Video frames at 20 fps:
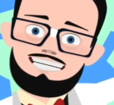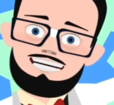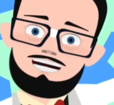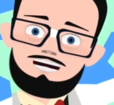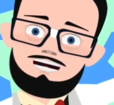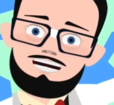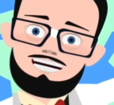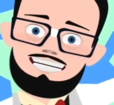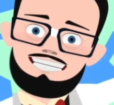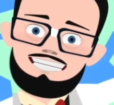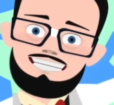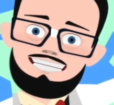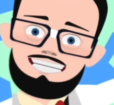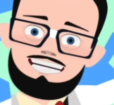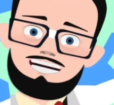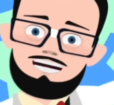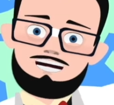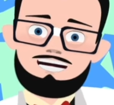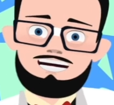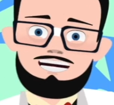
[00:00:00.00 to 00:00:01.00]
what it
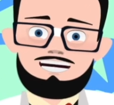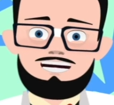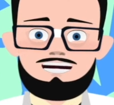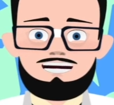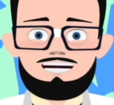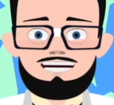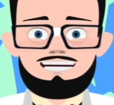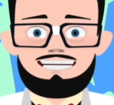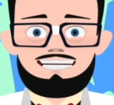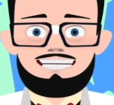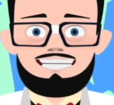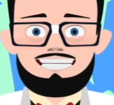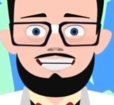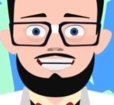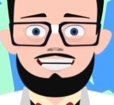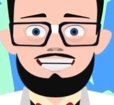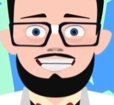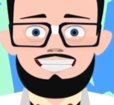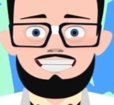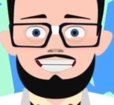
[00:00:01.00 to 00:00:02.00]
does, and the
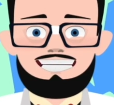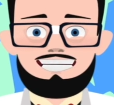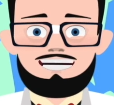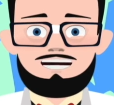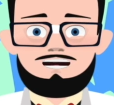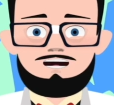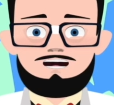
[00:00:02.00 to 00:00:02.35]
importance